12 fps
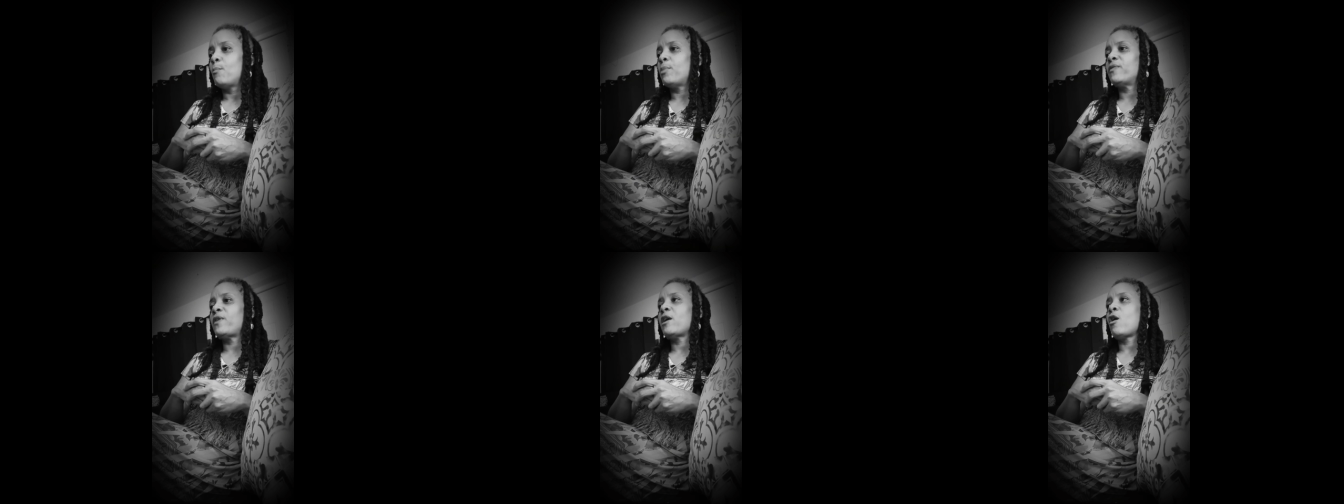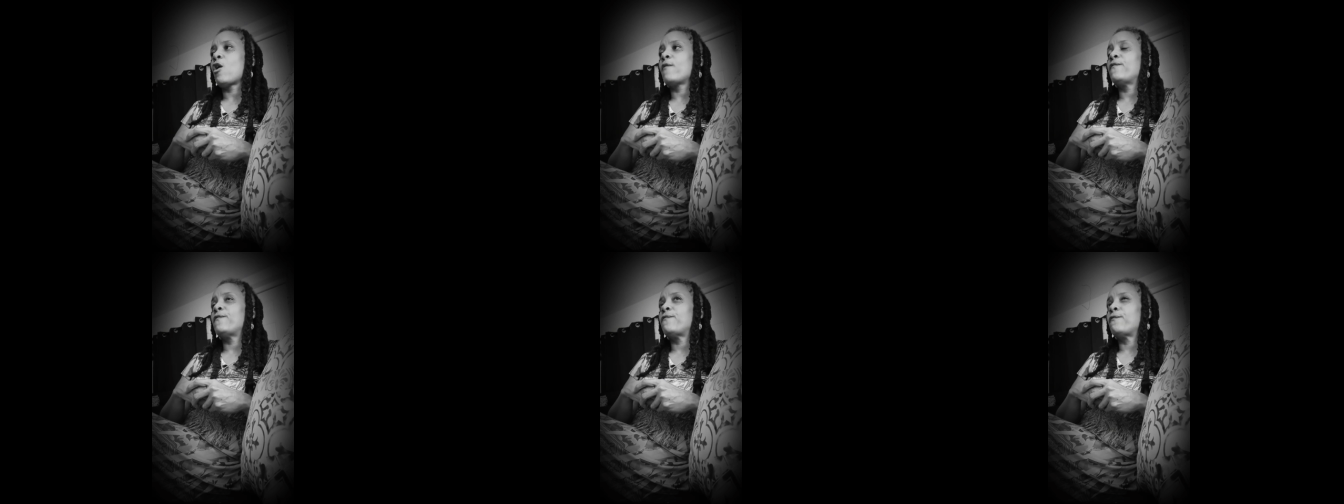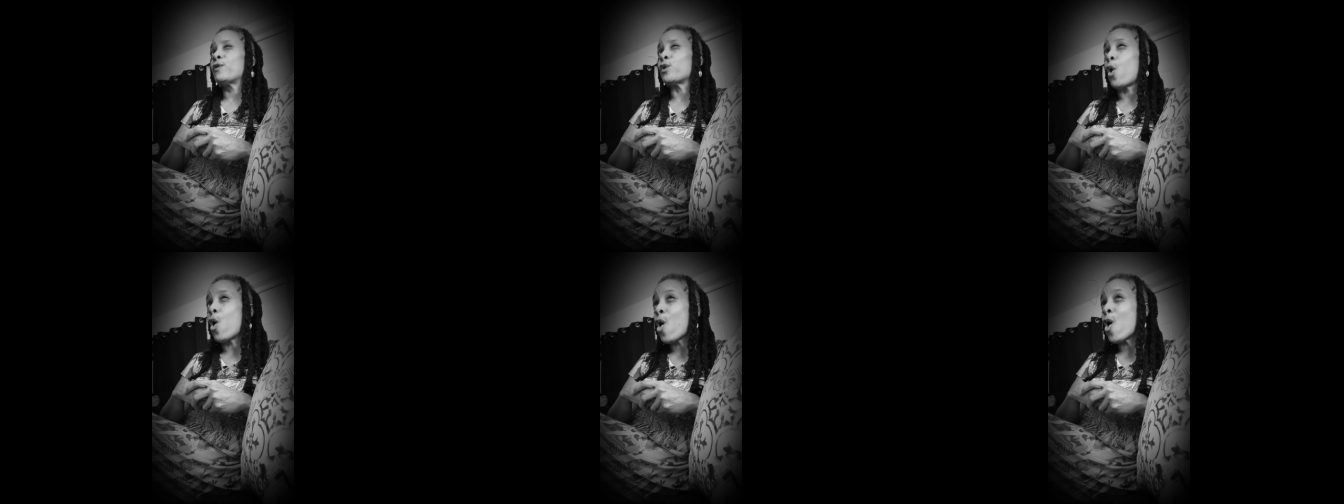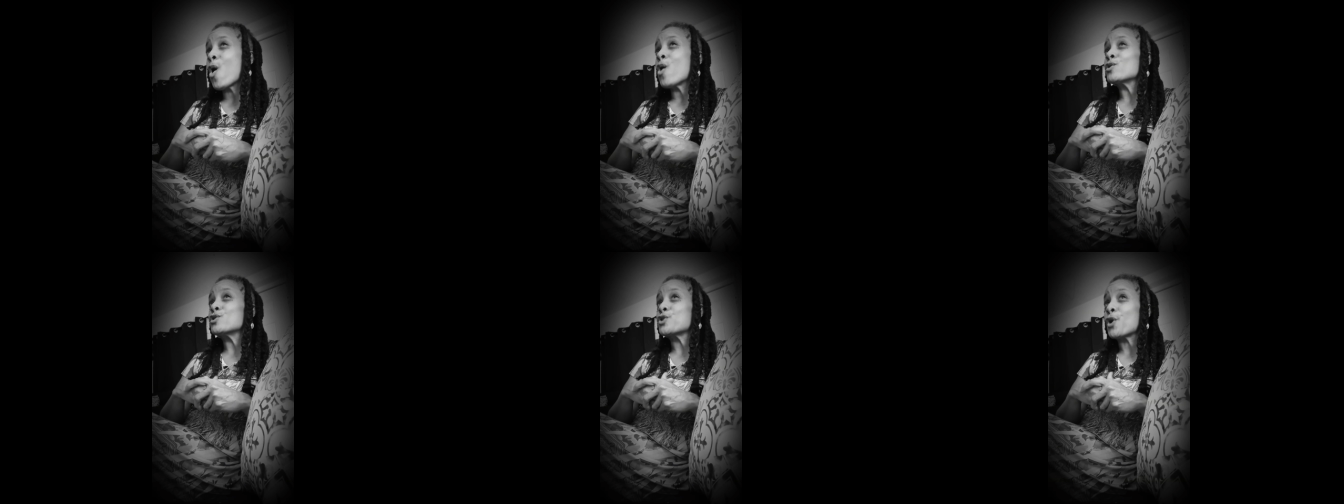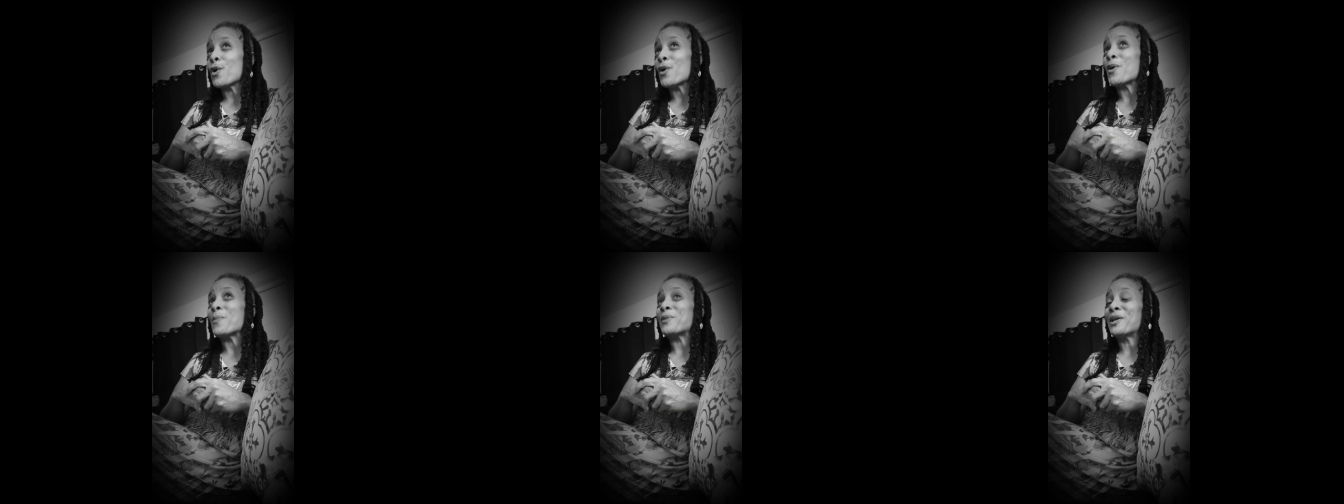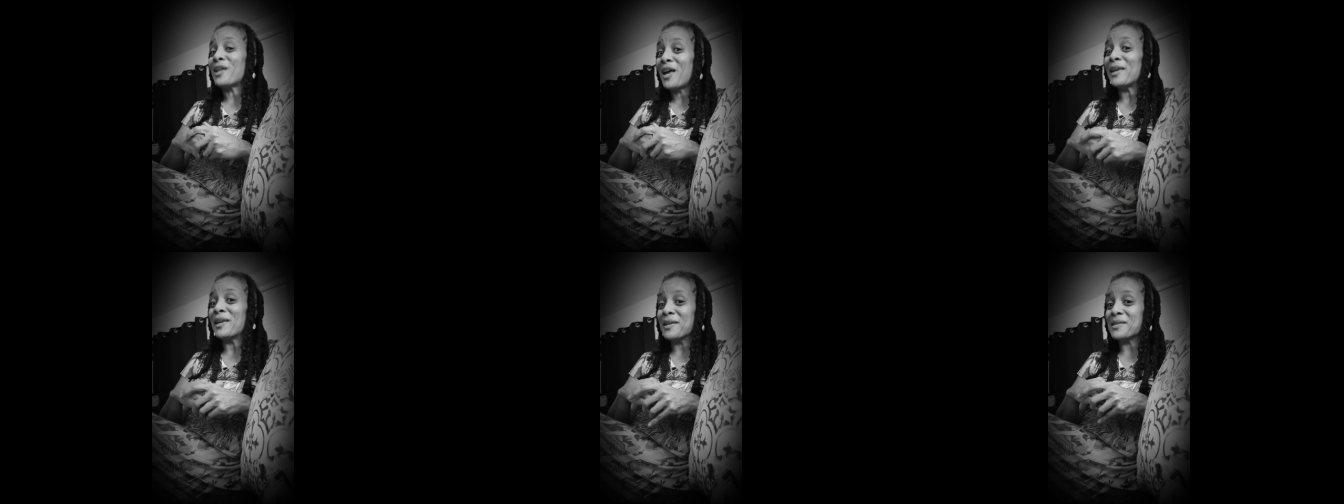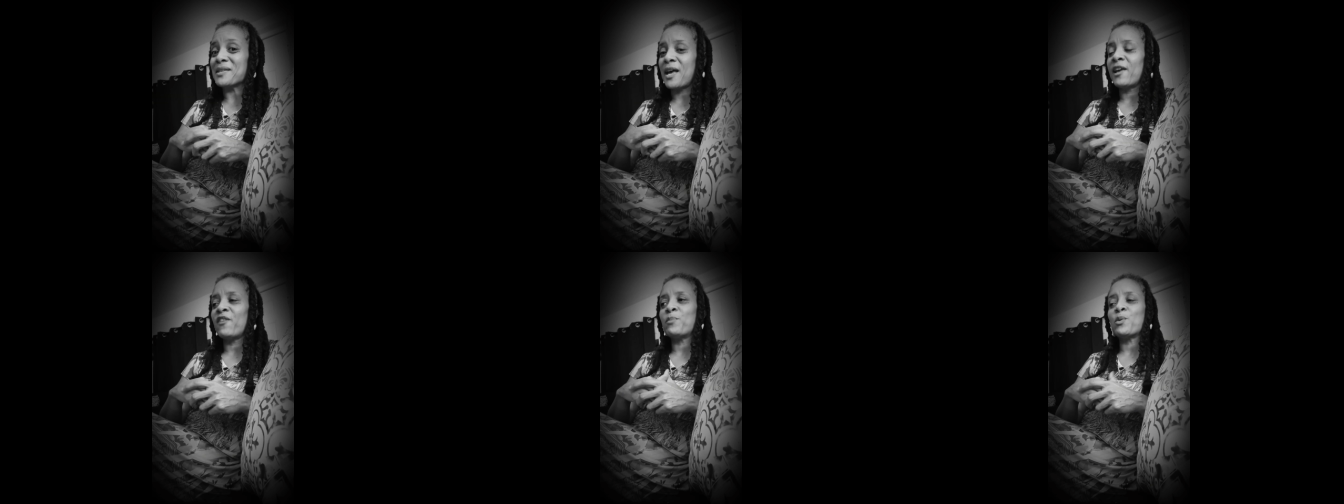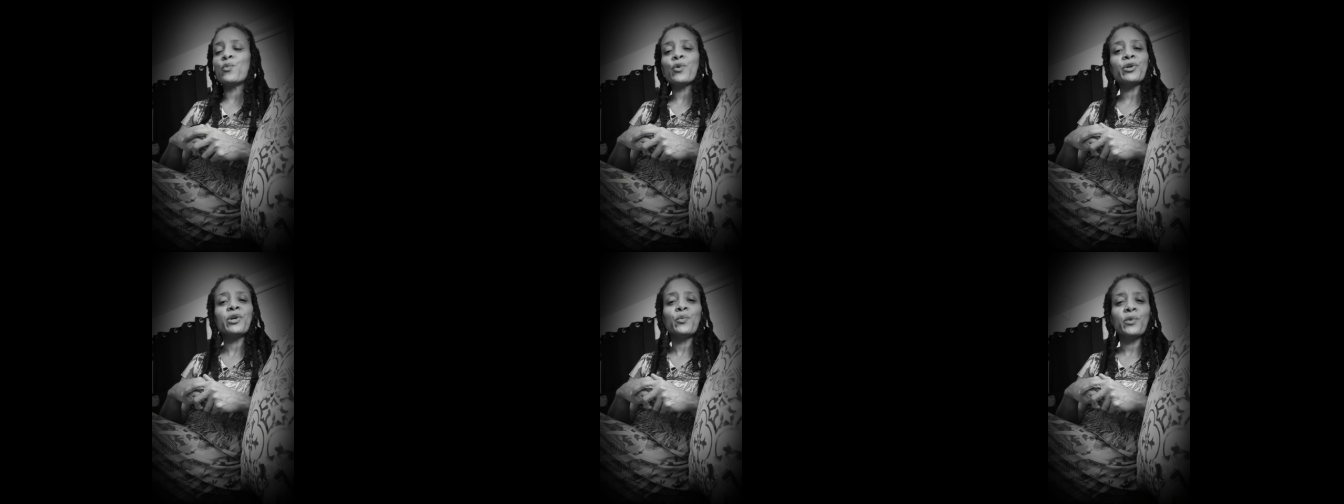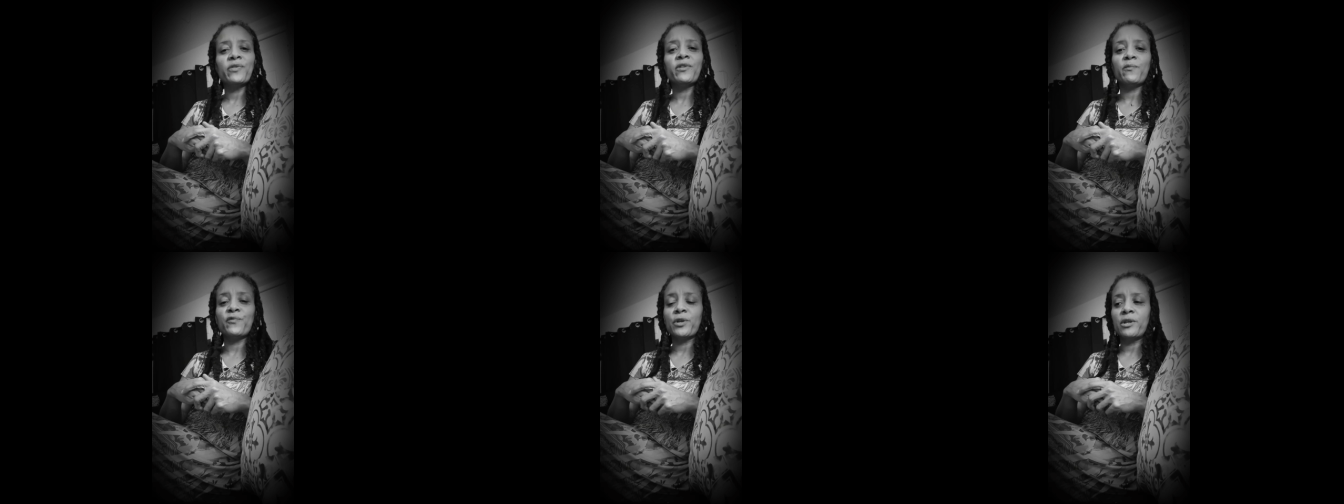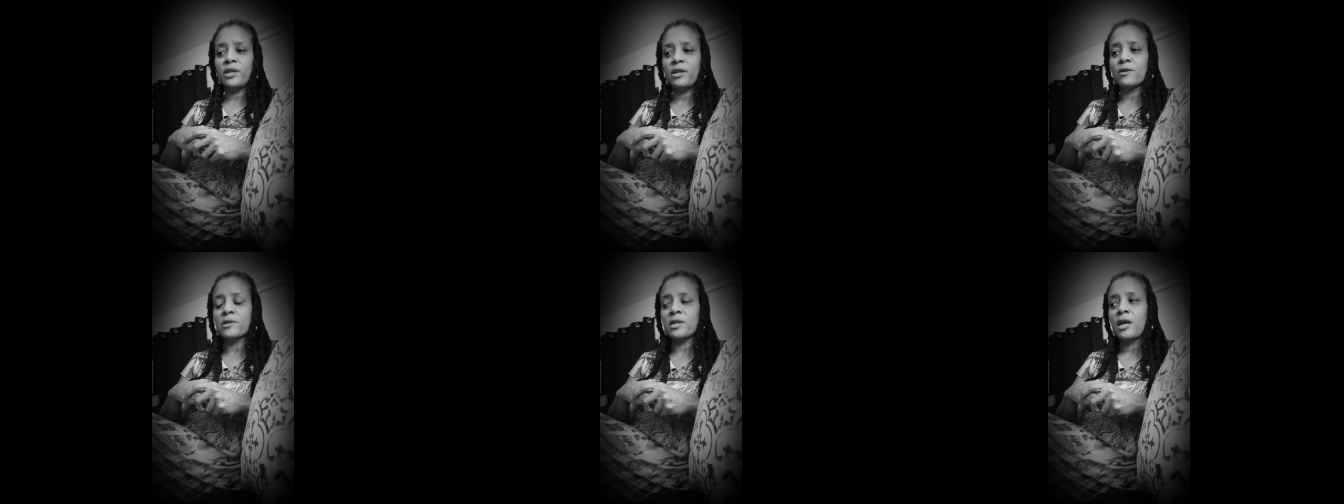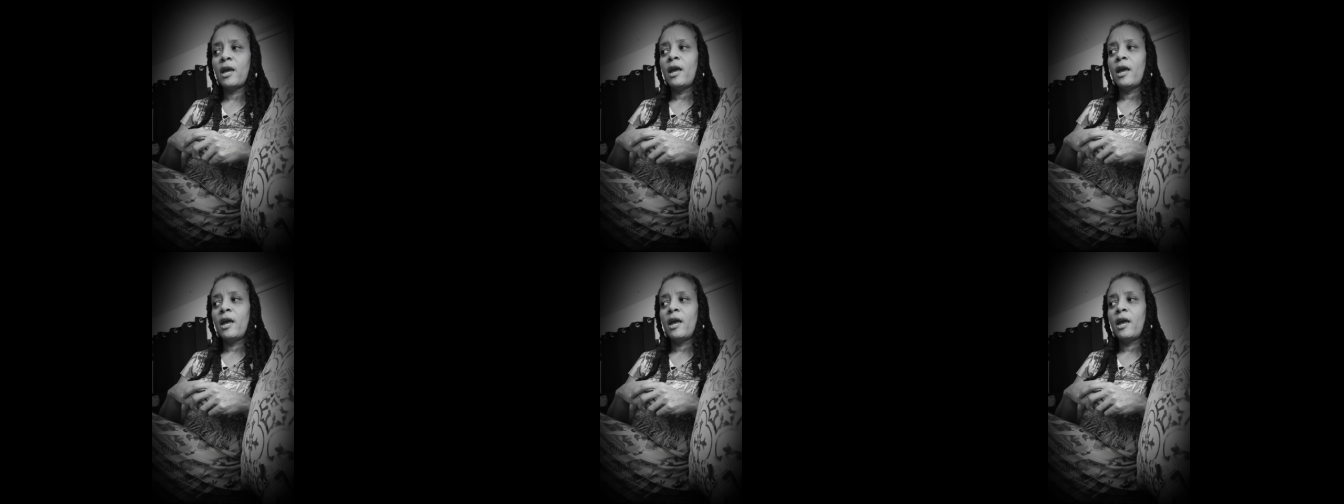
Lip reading: but they are long-term clients. I have been working with them for years.